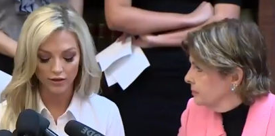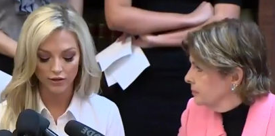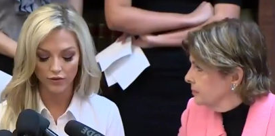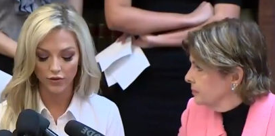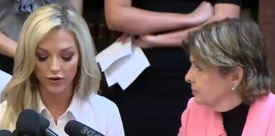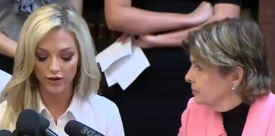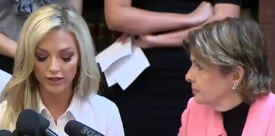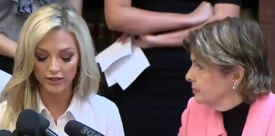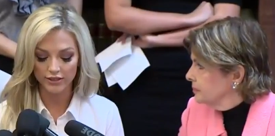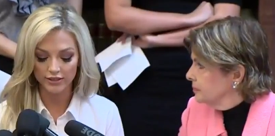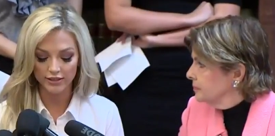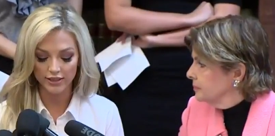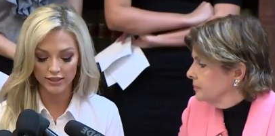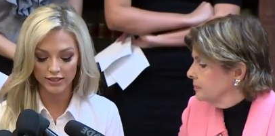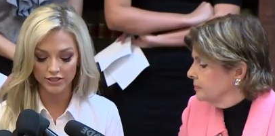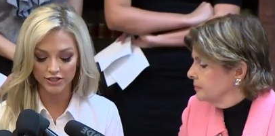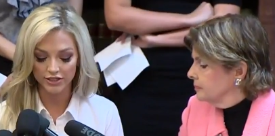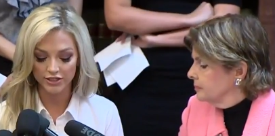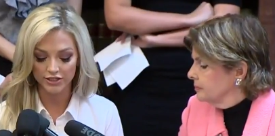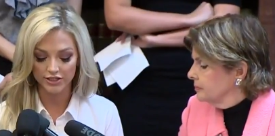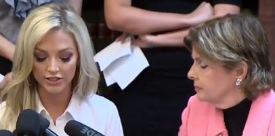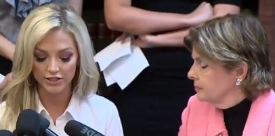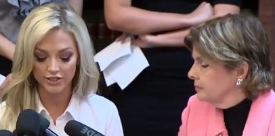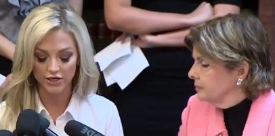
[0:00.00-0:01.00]
Speaker 1: The
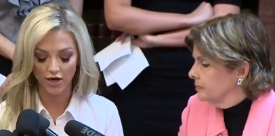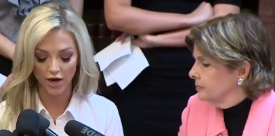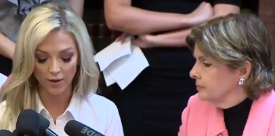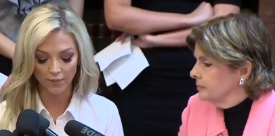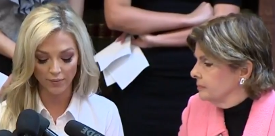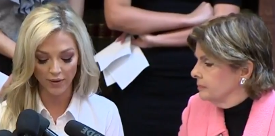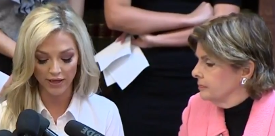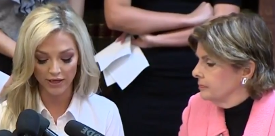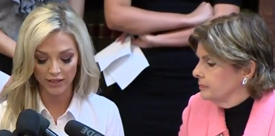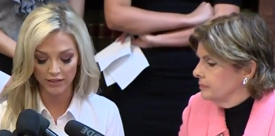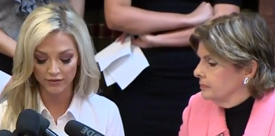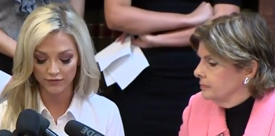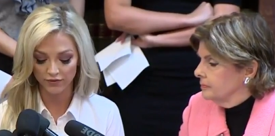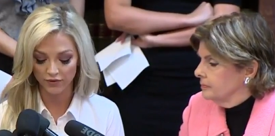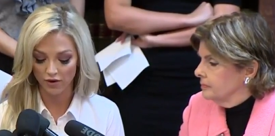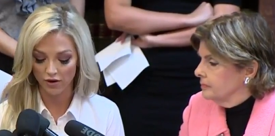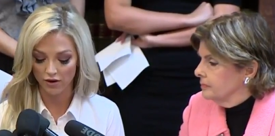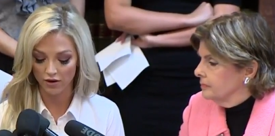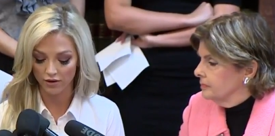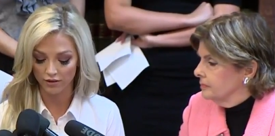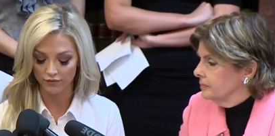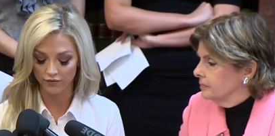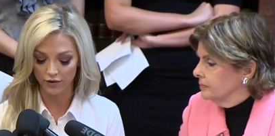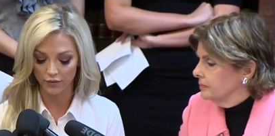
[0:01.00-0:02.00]
organization did not pay us for
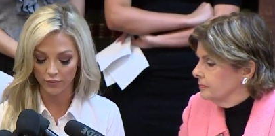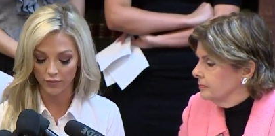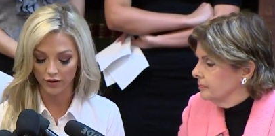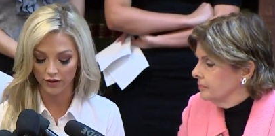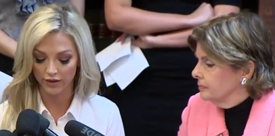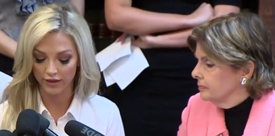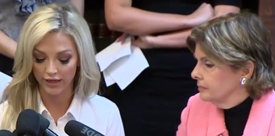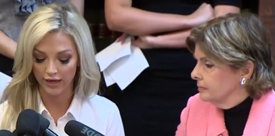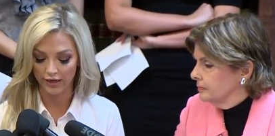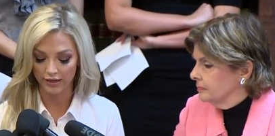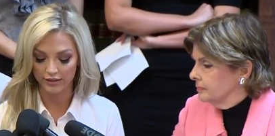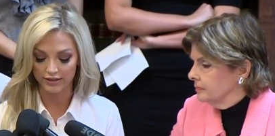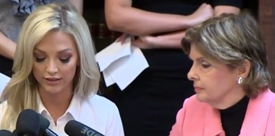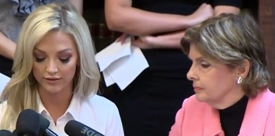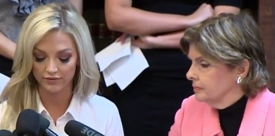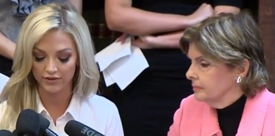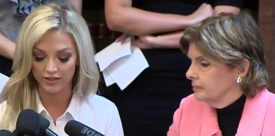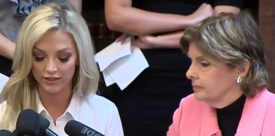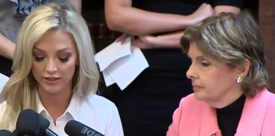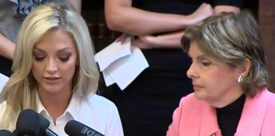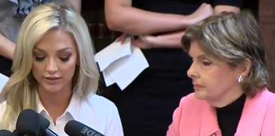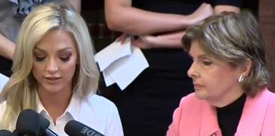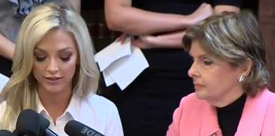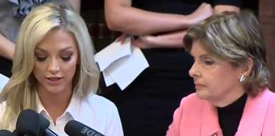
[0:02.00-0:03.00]
all of our working
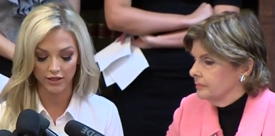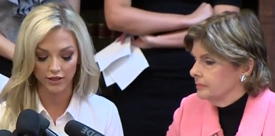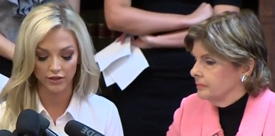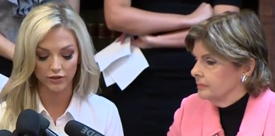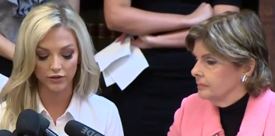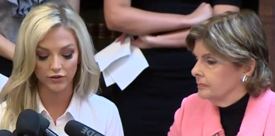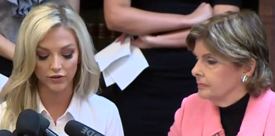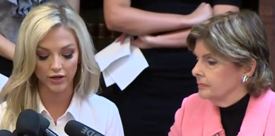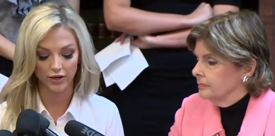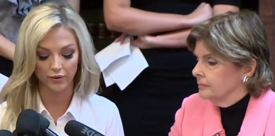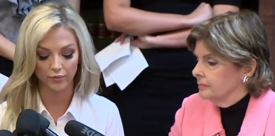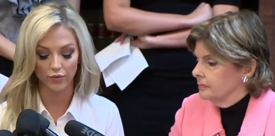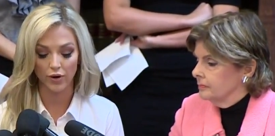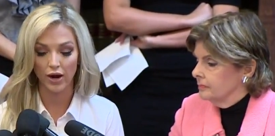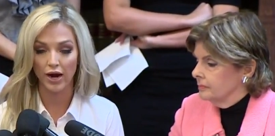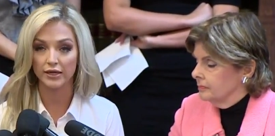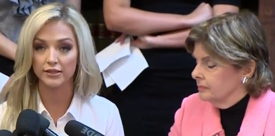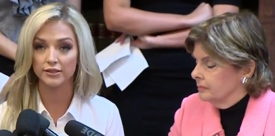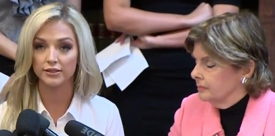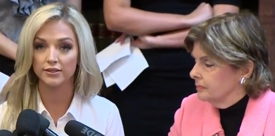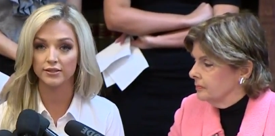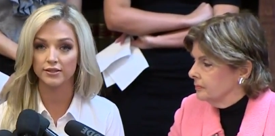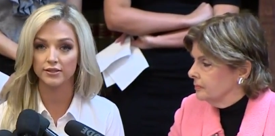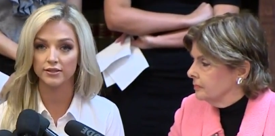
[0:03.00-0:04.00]
activities, including
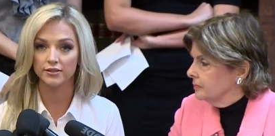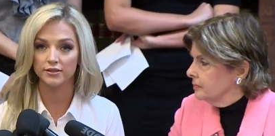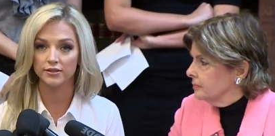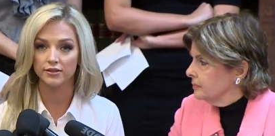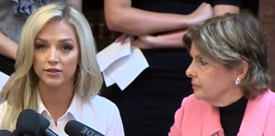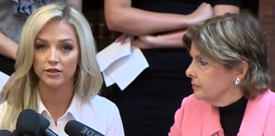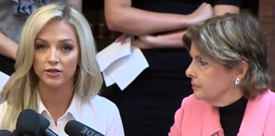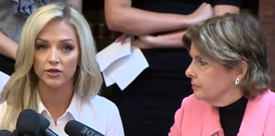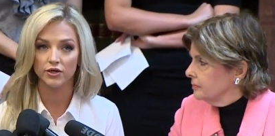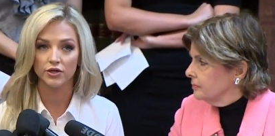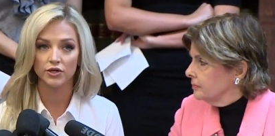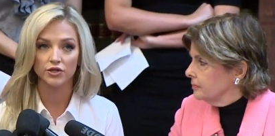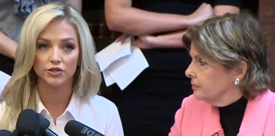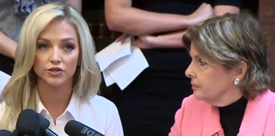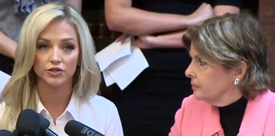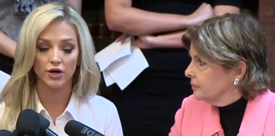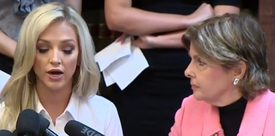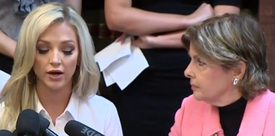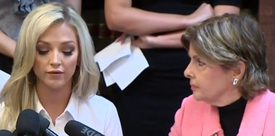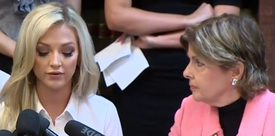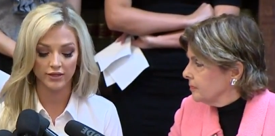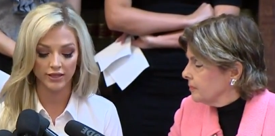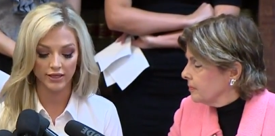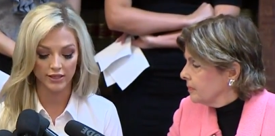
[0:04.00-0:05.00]
practices,
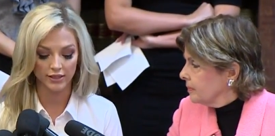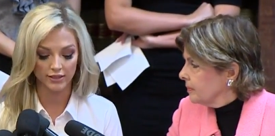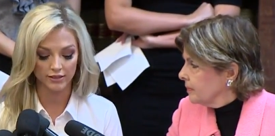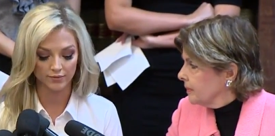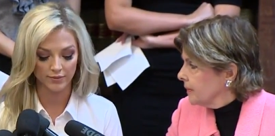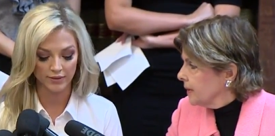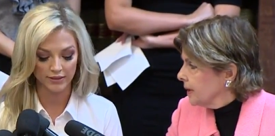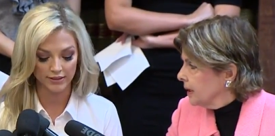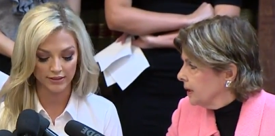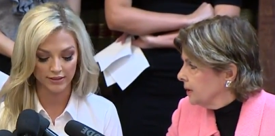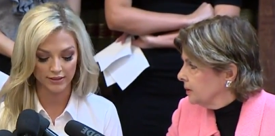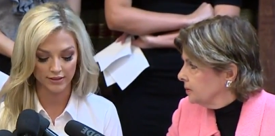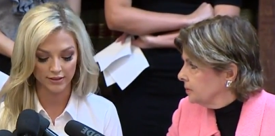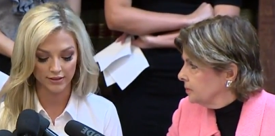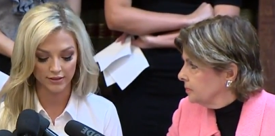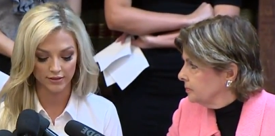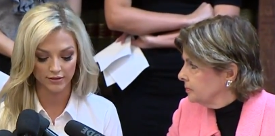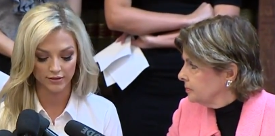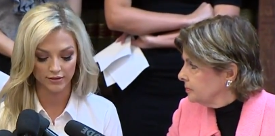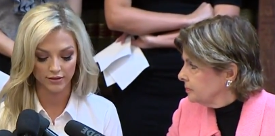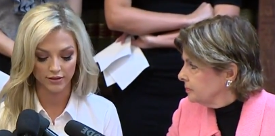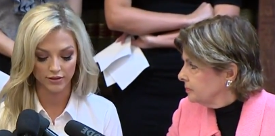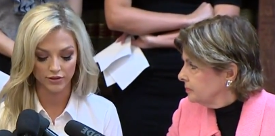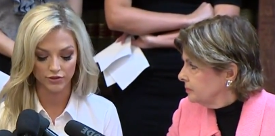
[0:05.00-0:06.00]
traveling
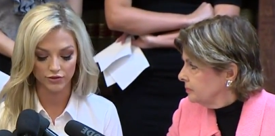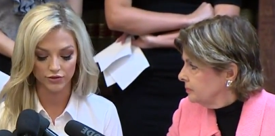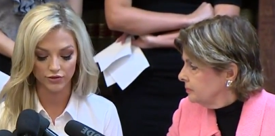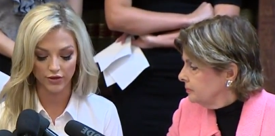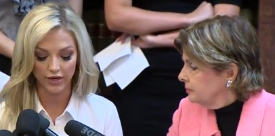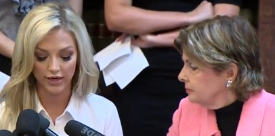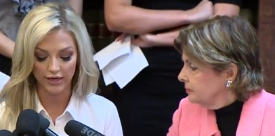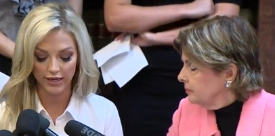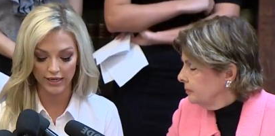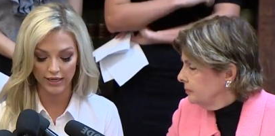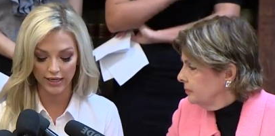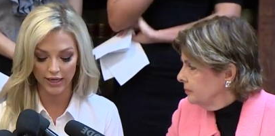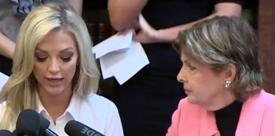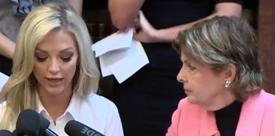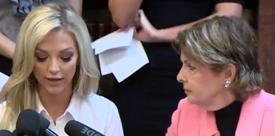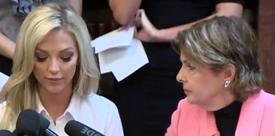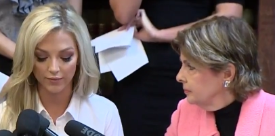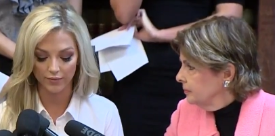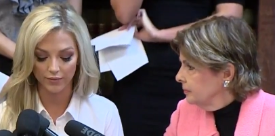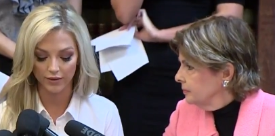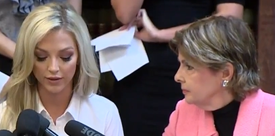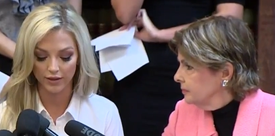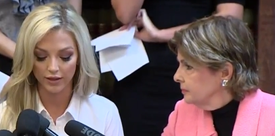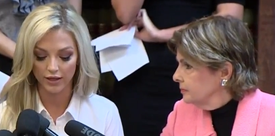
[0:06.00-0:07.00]
expenses, training camp,
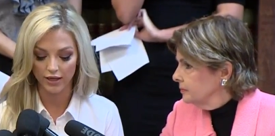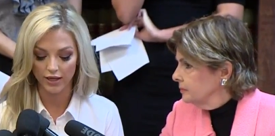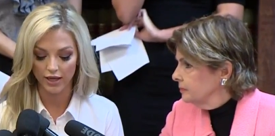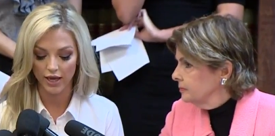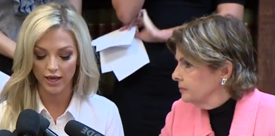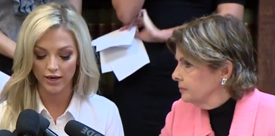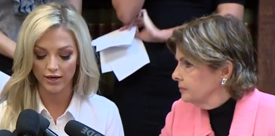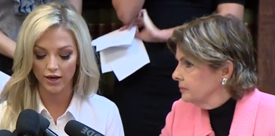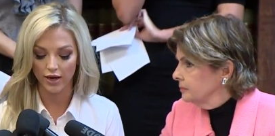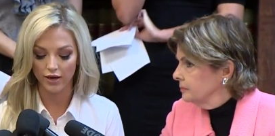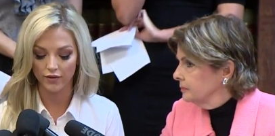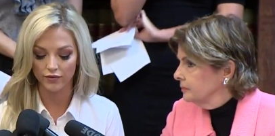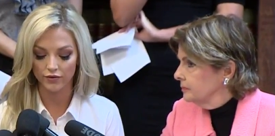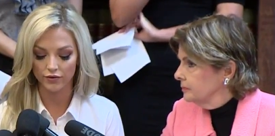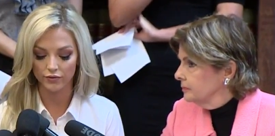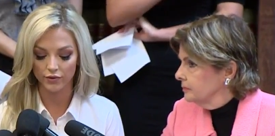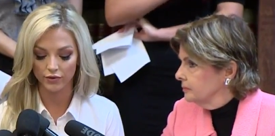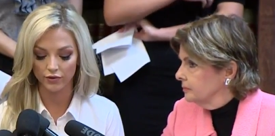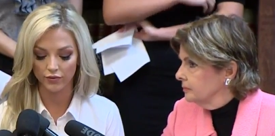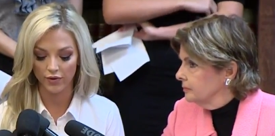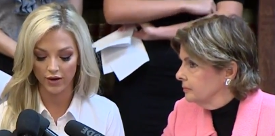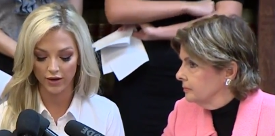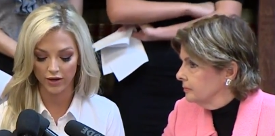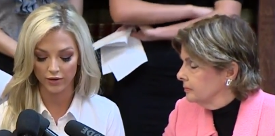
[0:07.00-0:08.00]
and other
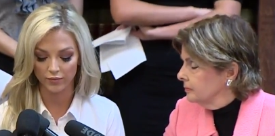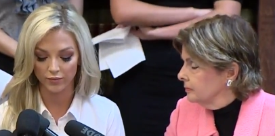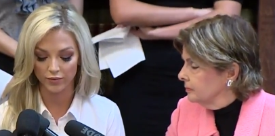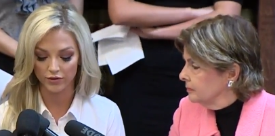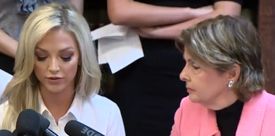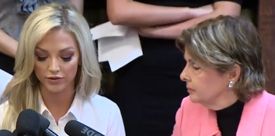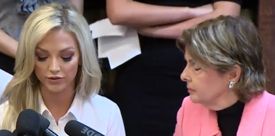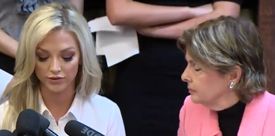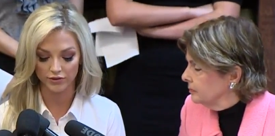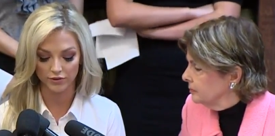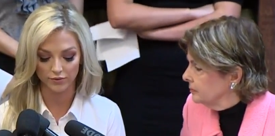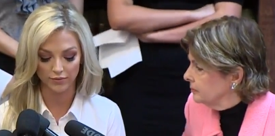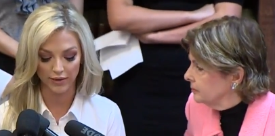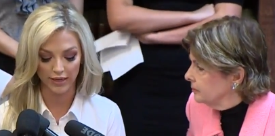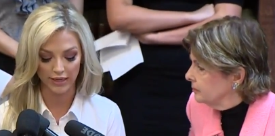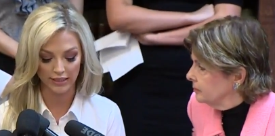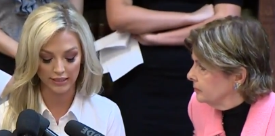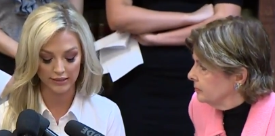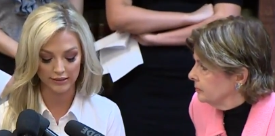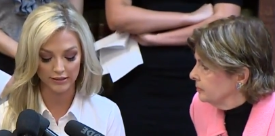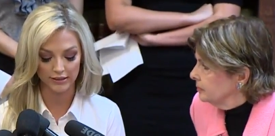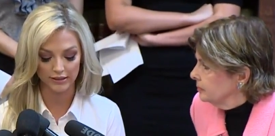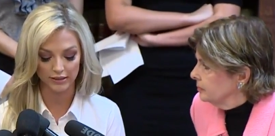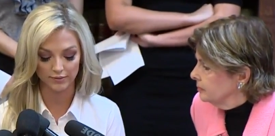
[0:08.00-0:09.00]
required personal
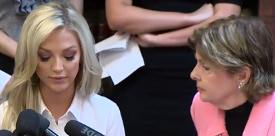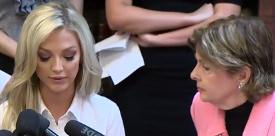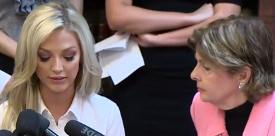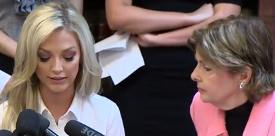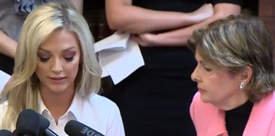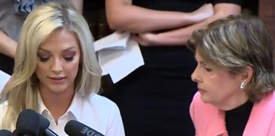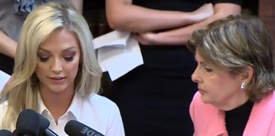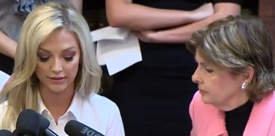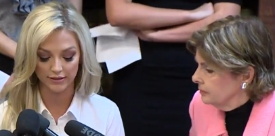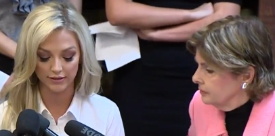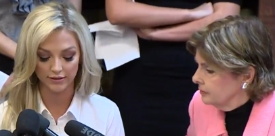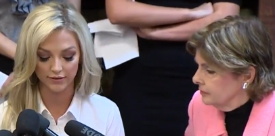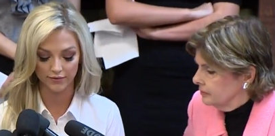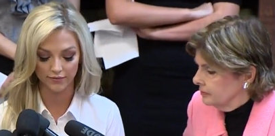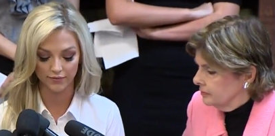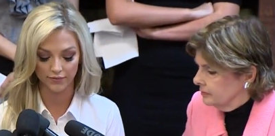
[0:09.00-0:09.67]
maintenance expenses.